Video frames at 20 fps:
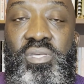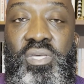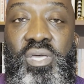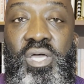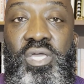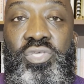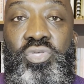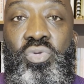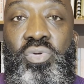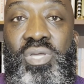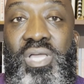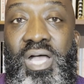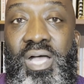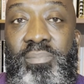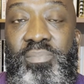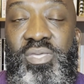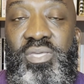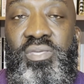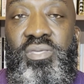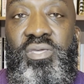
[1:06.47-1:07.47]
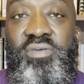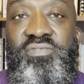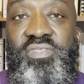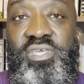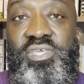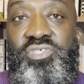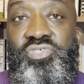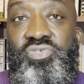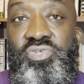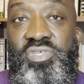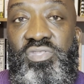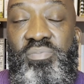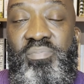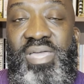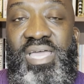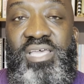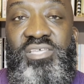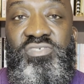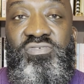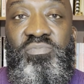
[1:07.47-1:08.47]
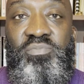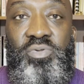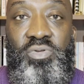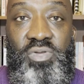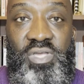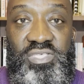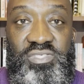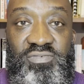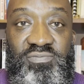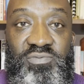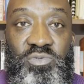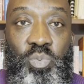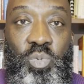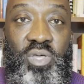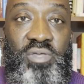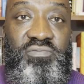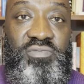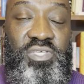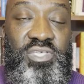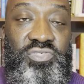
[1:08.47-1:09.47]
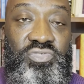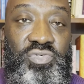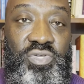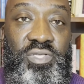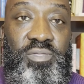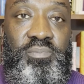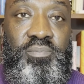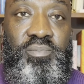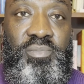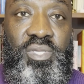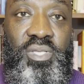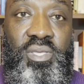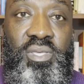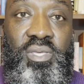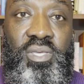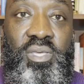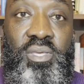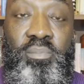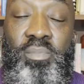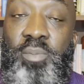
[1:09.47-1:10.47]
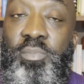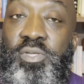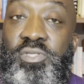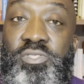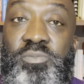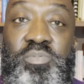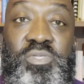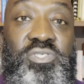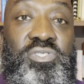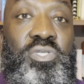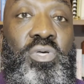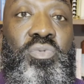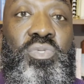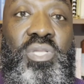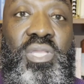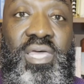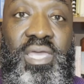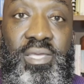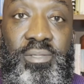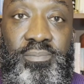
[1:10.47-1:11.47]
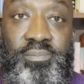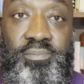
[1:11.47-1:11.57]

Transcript: uh, your copy of the History of the Massive and Progressive 12th District. My brothers, please don't delay.